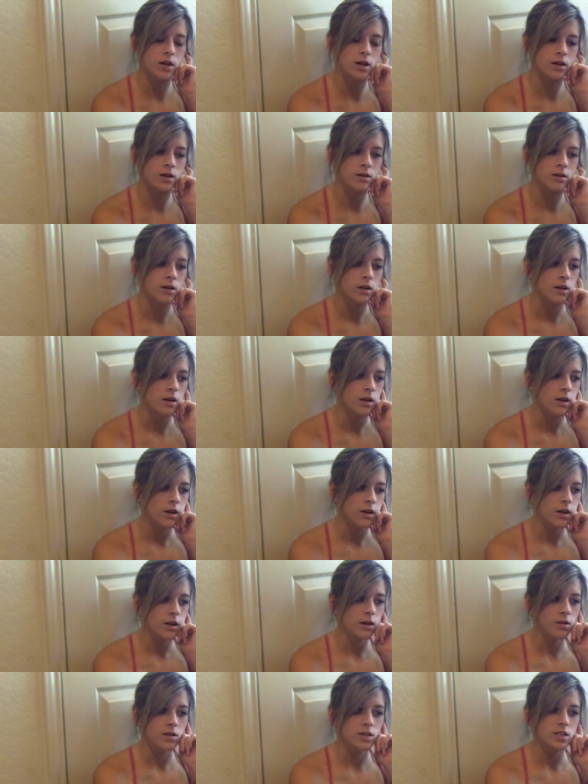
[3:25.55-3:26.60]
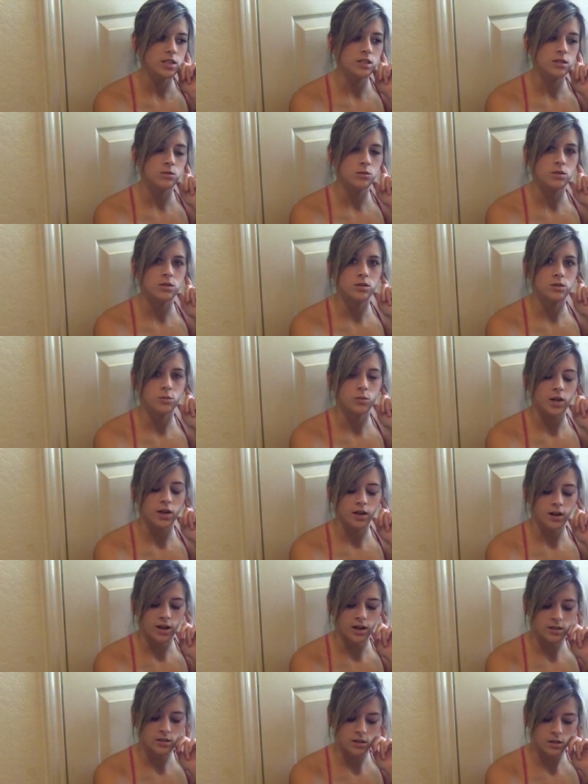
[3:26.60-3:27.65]
And anyway, she's real
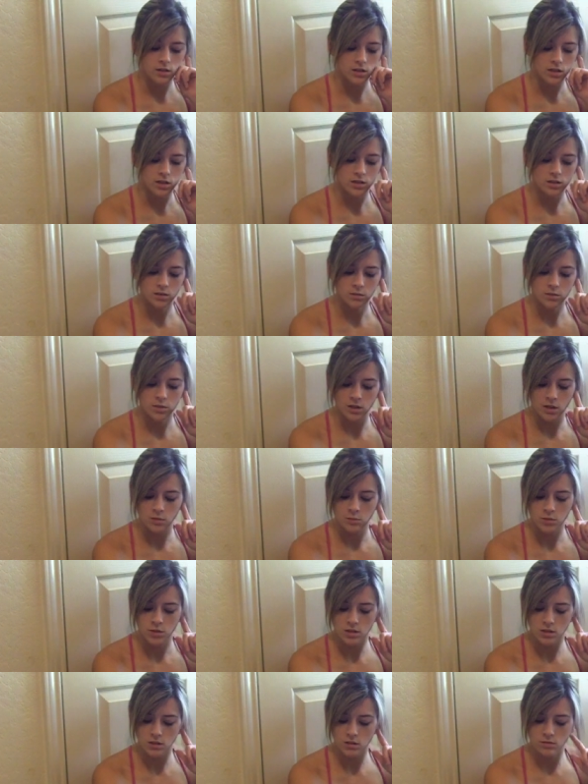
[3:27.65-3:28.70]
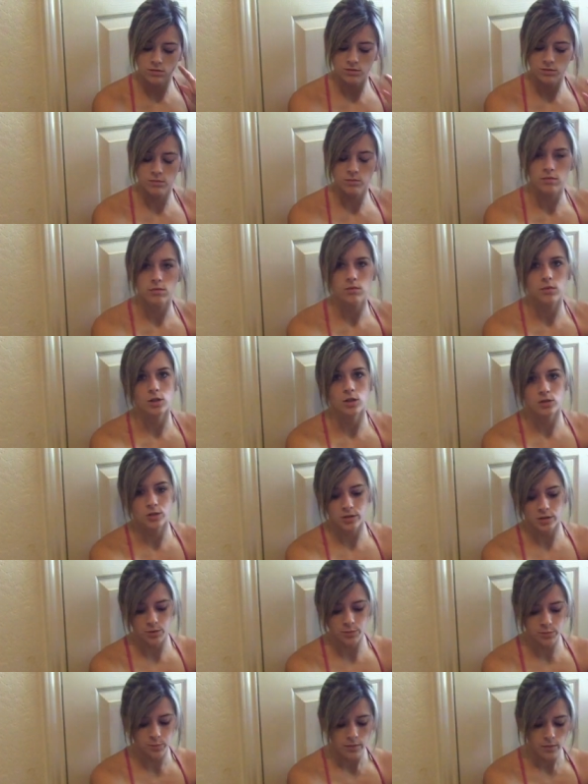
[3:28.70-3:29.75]
sweet. I talk to her sometimes on
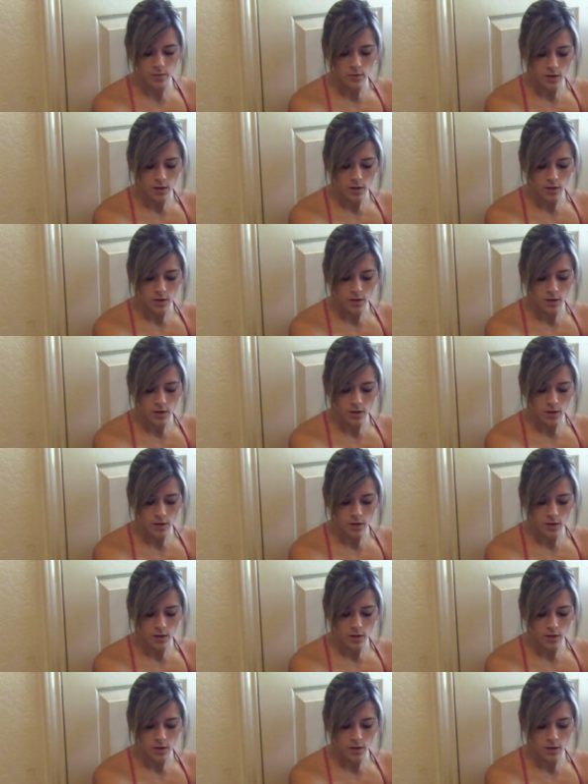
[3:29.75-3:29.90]
YouTube.